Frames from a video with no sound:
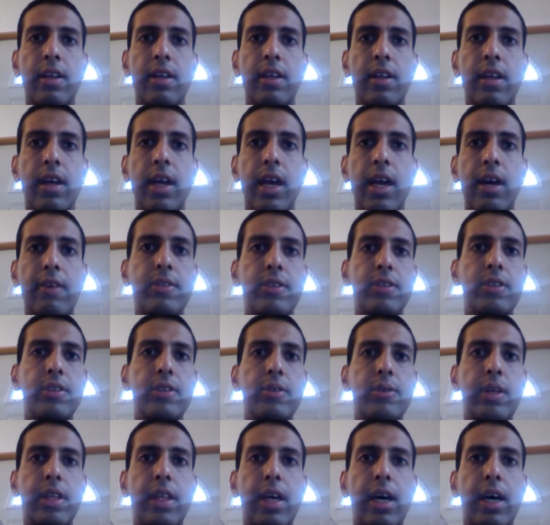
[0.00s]
After
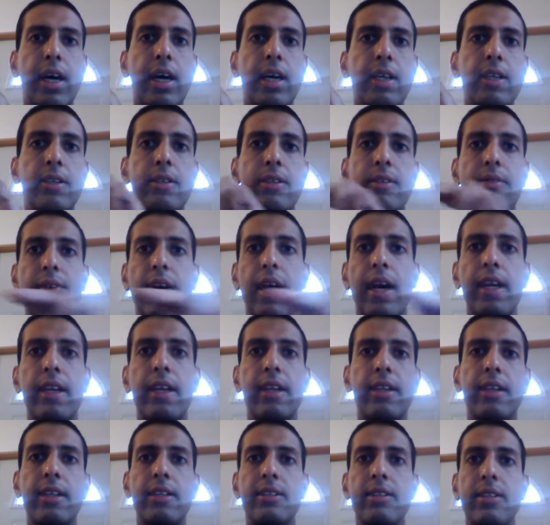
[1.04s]
doing that, you divide it
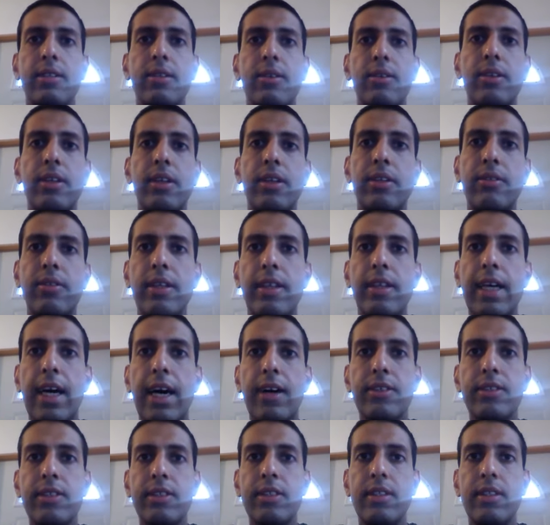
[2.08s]
into
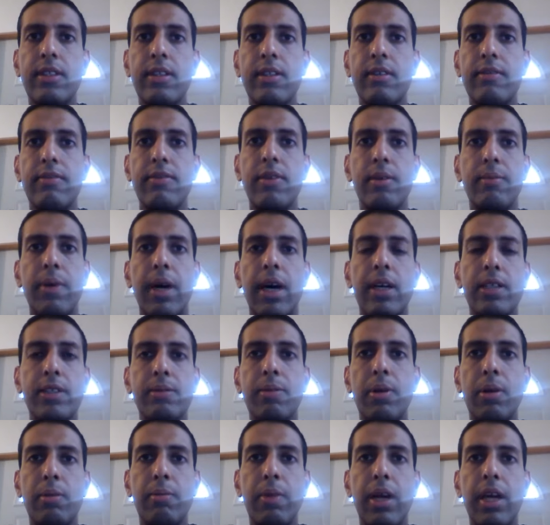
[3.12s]
33,000 foot-pounds
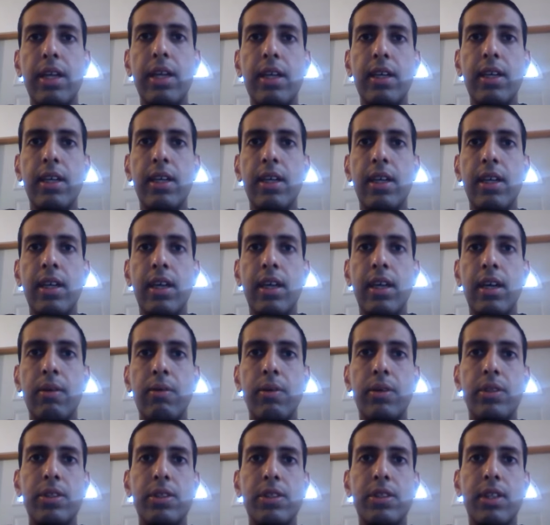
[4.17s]
per minute,
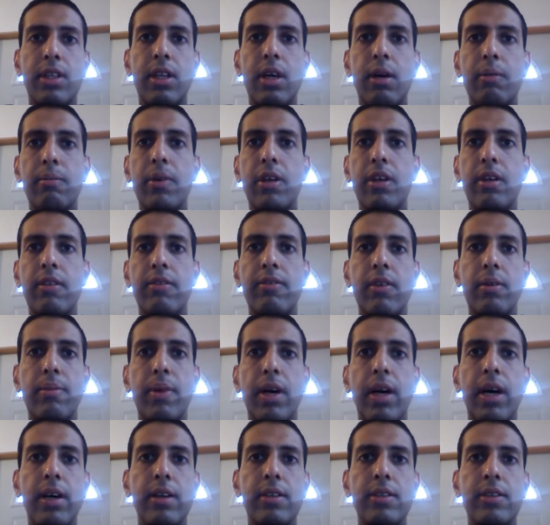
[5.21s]
which is the number of
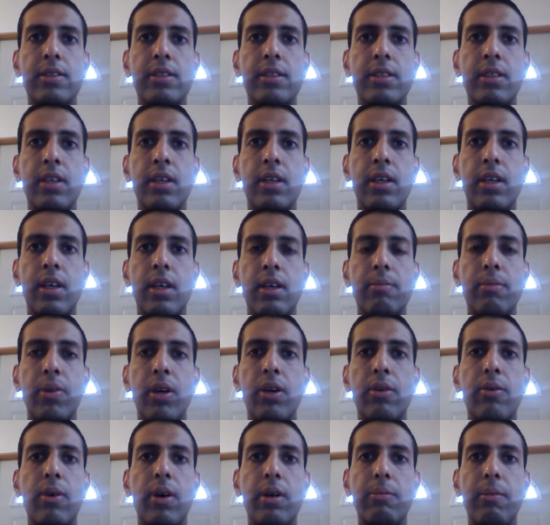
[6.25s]
foot-pounds per
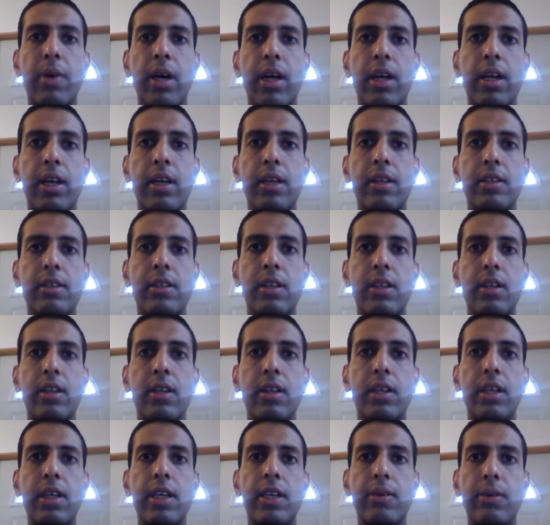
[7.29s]
1 minute,
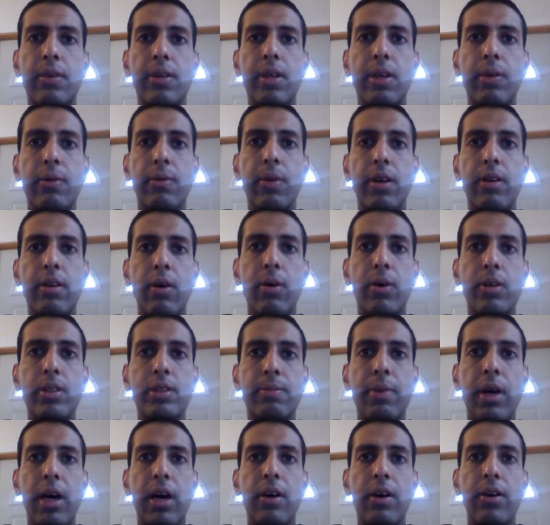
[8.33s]
equaling 1
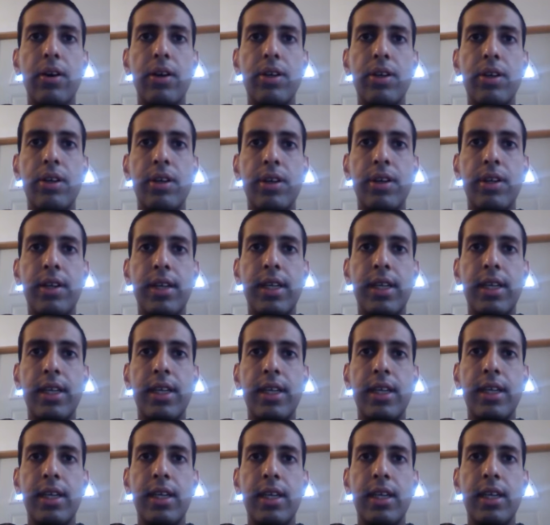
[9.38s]
horsepower.
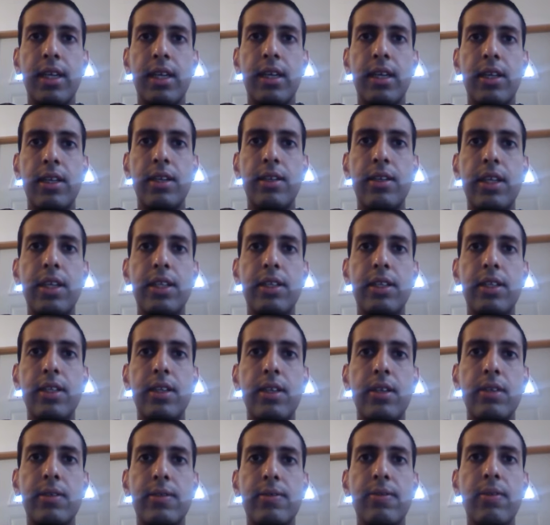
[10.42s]
You need to
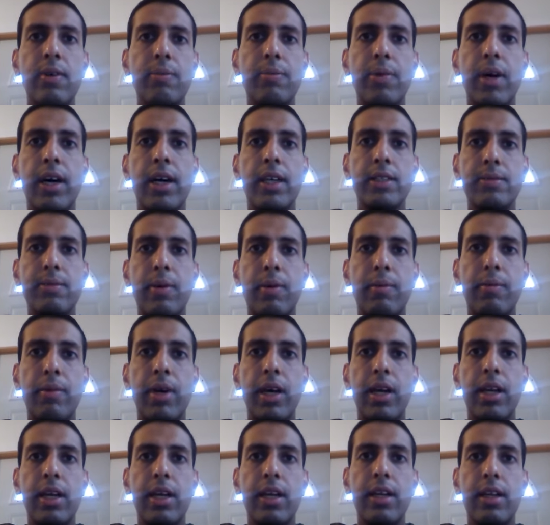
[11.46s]
use foot-pounds per
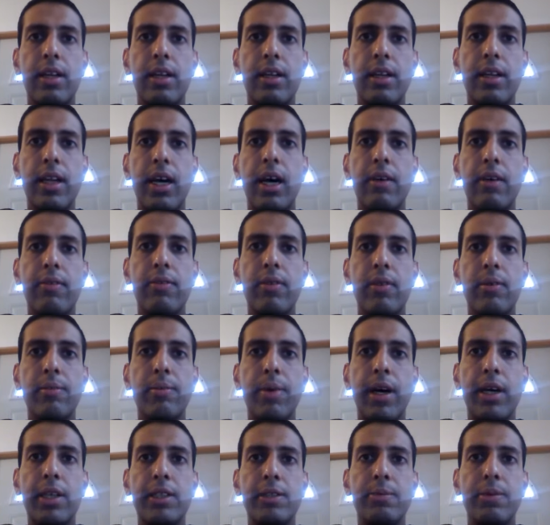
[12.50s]
minute, not
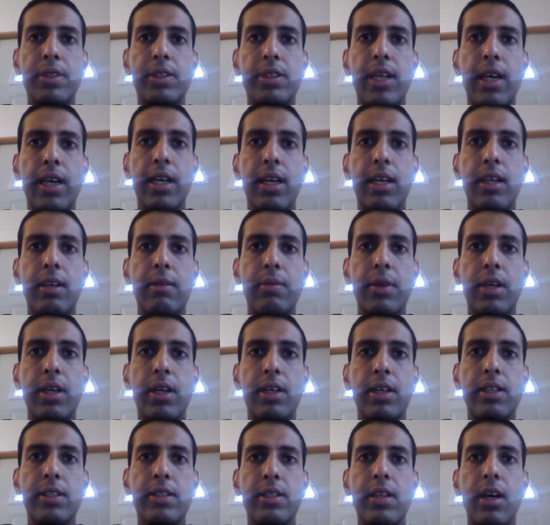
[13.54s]
foot-pounds per second,
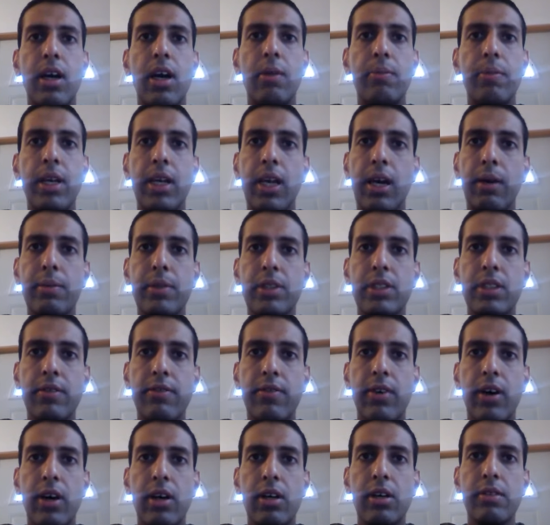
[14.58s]
because RPM is
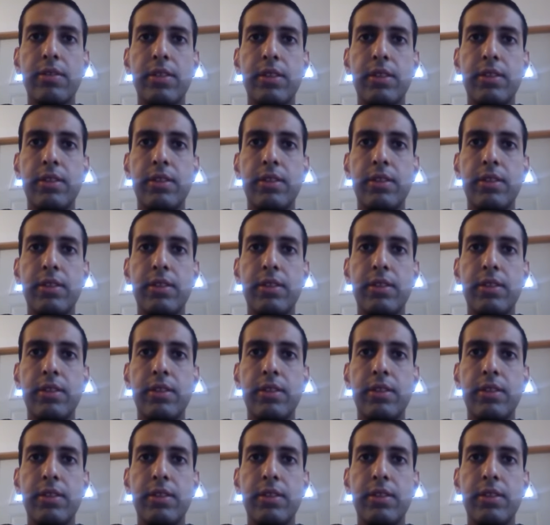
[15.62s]
involved.